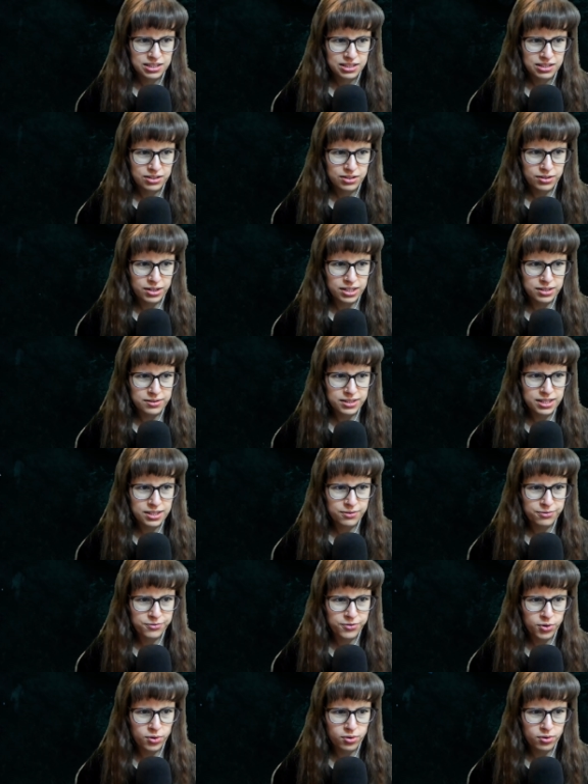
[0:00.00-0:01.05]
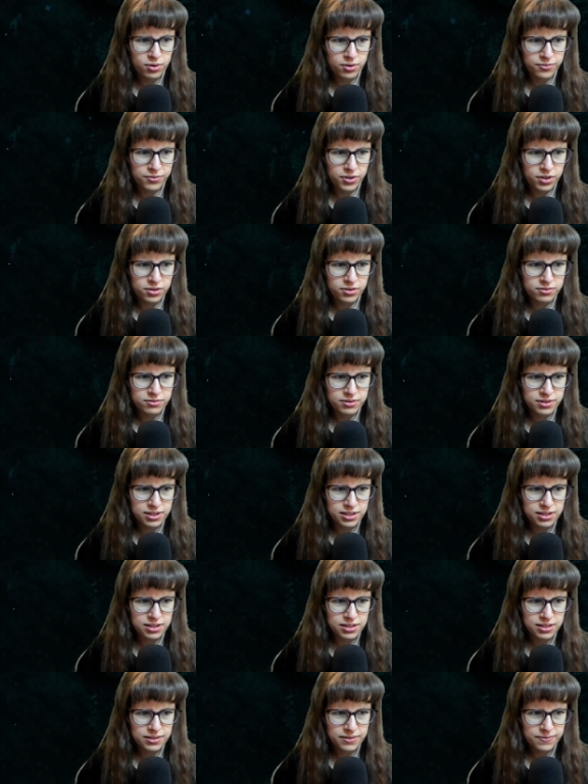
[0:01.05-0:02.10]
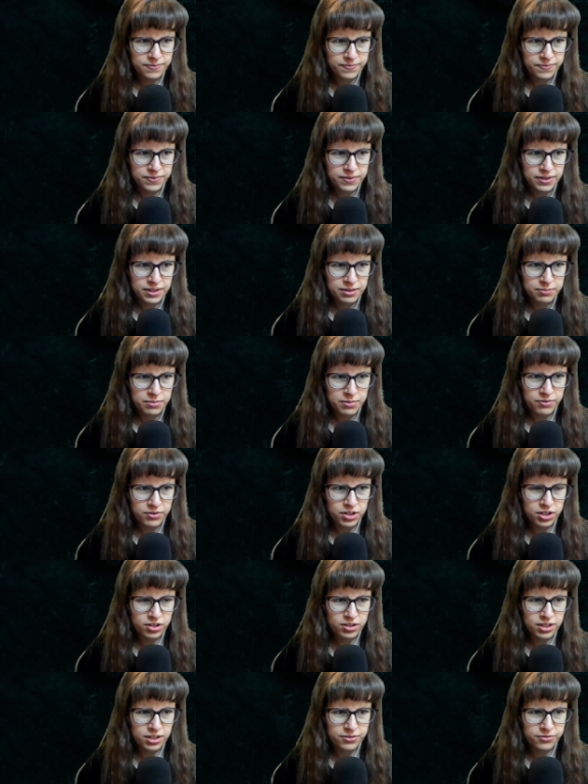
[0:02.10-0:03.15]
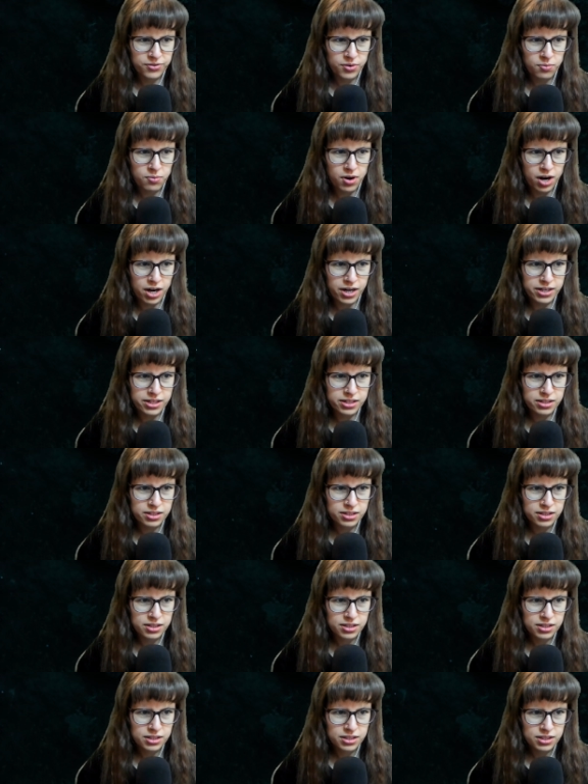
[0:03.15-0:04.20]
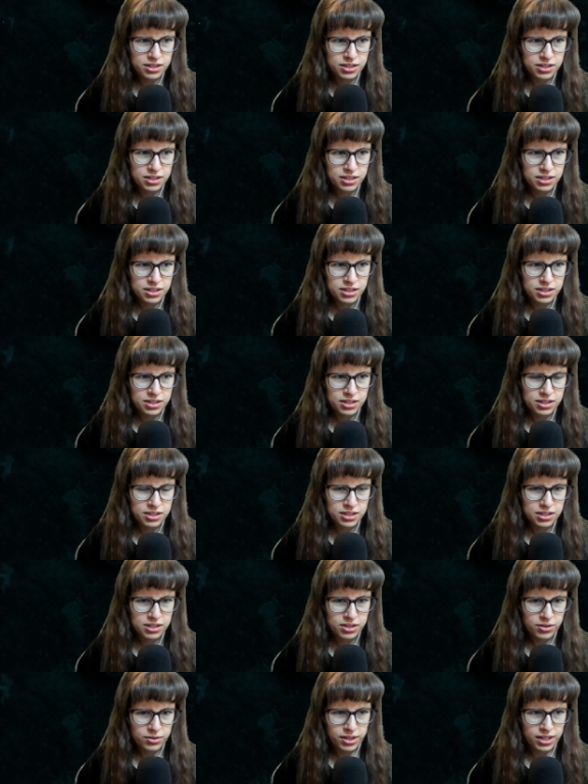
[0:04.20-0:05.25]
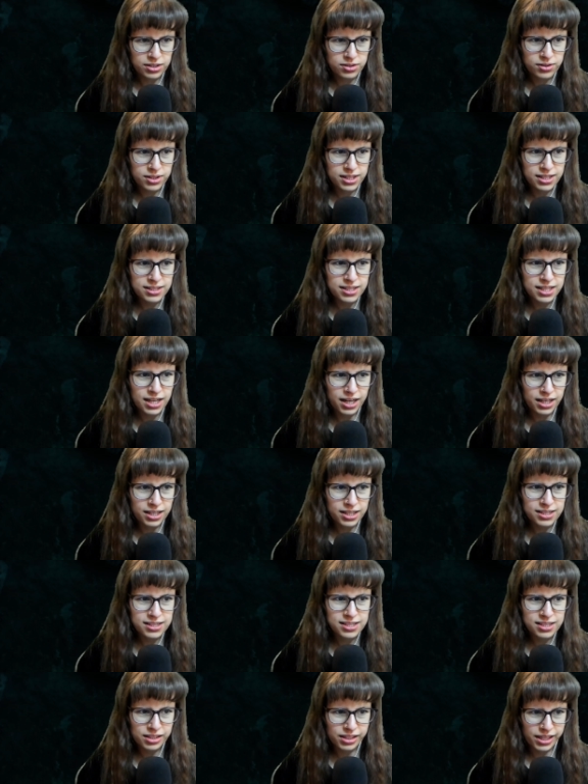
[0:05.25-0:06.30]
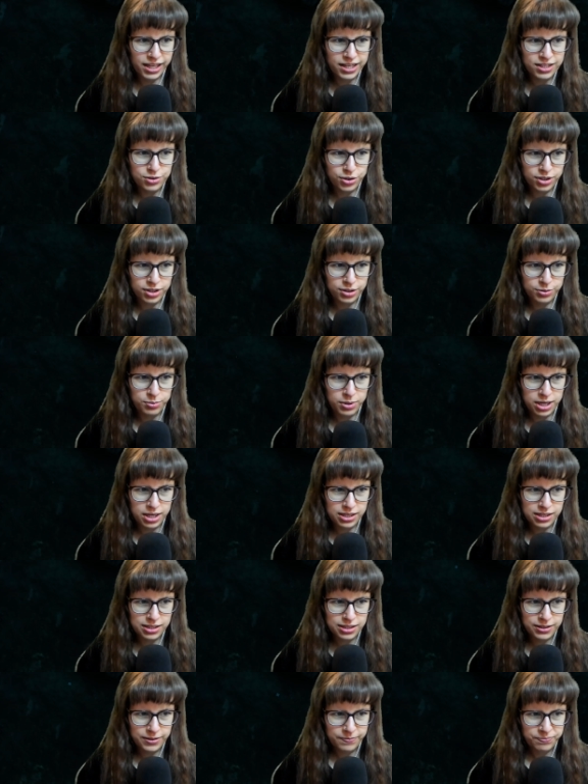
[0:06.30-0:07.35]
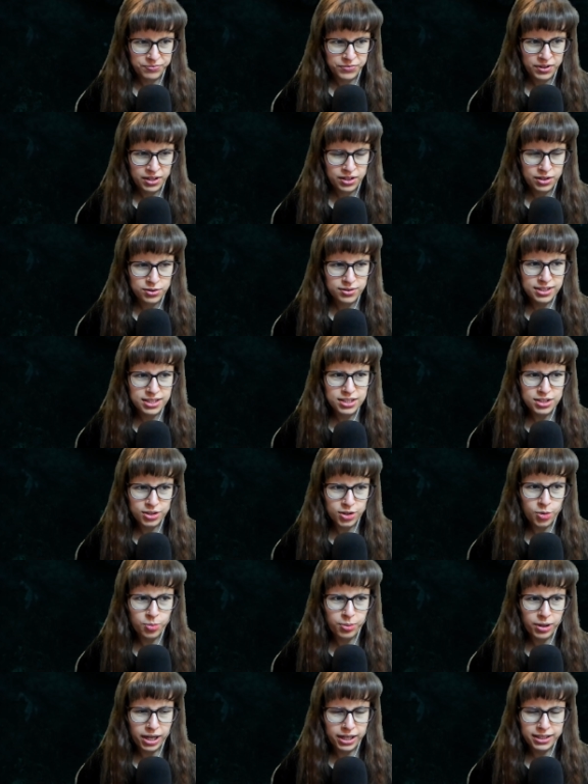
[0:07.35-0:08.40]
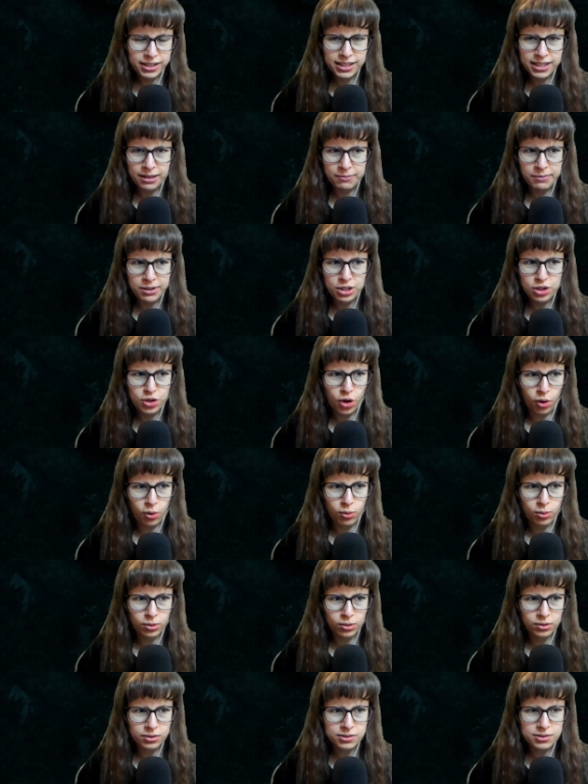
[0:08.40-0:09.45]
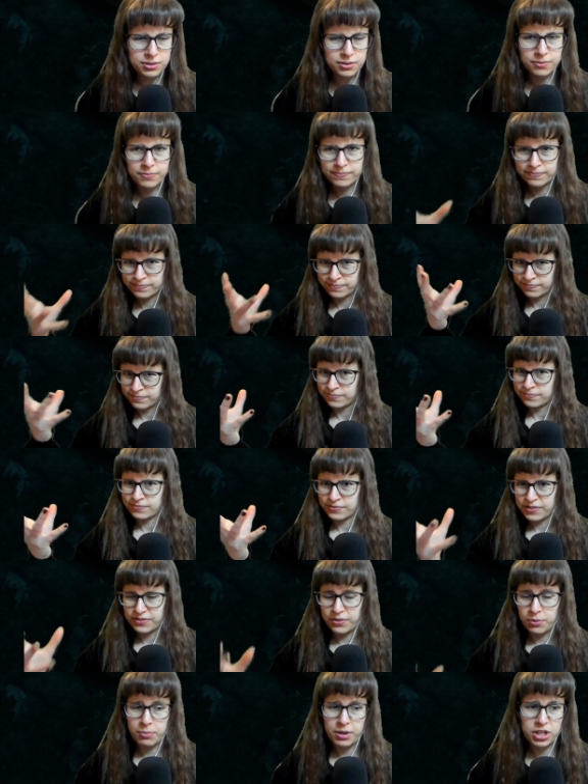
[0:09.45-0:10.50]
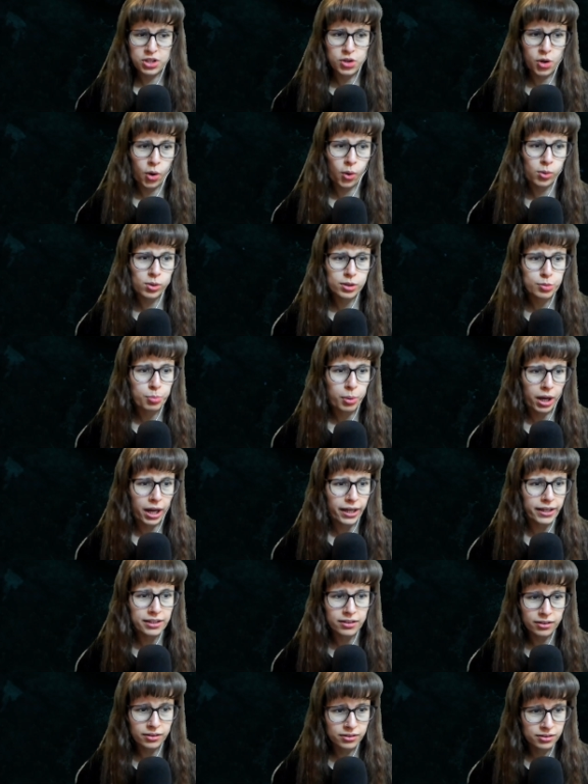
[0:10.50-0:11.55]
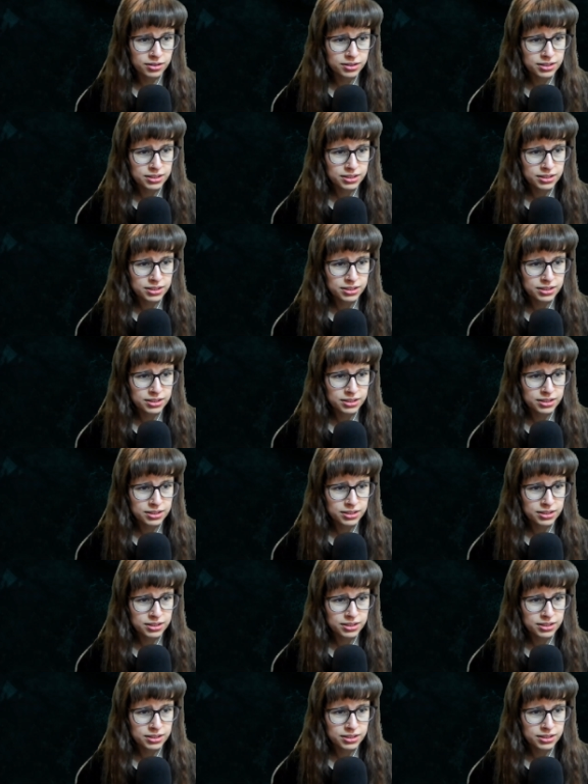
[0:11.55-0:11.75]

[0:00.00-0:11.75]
Okay, so I need four of those. We've only got enough for one. Okay, so there's the iron sledge I can make. So I need to go back and get my gold from my gold pile.